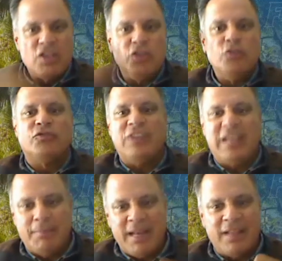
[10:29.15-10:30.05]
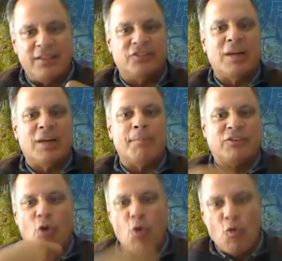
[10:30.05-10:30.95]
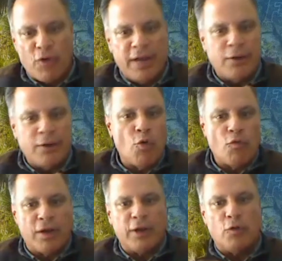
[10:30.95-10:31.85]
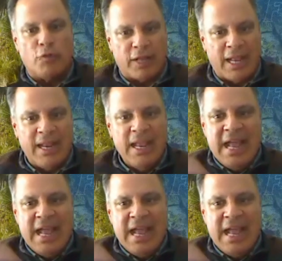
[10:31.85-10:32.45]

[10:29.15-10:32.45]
you see many of these companies over and over again.